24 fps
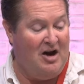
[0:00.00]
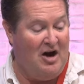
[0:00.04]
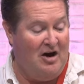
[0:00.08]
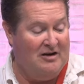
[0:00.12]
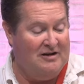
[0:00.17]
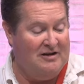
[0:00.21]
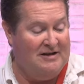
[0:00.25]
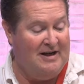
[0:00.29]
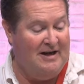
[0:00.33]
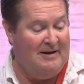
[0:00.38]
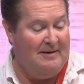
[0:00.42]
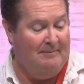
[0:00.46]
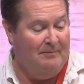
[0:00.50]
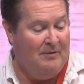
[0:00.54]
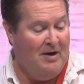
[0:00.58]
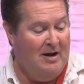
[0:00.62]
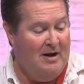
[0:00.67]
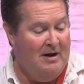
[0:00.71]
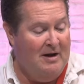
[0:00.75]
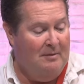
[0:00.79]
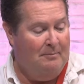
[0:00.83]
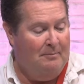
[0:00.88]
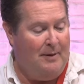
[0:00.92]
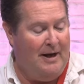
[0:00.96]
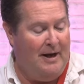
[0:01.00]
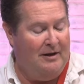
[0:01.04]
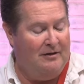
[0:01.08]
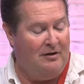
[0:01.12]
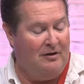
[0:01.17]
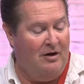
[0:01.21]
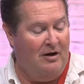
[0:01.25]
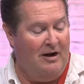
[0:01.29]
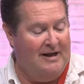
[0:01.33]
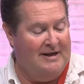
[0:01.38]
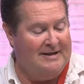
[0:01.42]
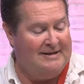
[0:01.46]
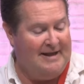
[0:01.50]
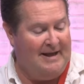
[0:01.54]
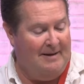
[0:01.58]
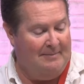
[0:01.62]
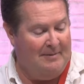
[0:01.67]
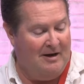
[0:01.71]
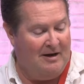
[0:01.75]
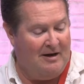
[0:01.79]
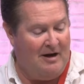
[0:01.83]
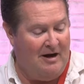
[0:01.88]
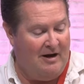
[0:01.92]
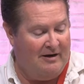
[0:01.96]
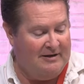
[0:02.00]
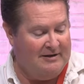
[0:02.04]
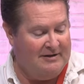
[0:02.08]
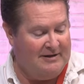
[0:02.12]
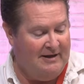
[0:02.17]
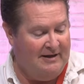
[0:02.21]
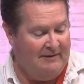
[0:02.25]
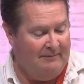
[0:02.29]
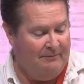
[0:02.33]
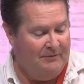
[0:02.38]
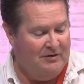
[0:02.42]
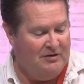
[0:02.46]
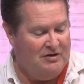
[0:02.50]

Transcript: Garza, Pedro Lestama Garza,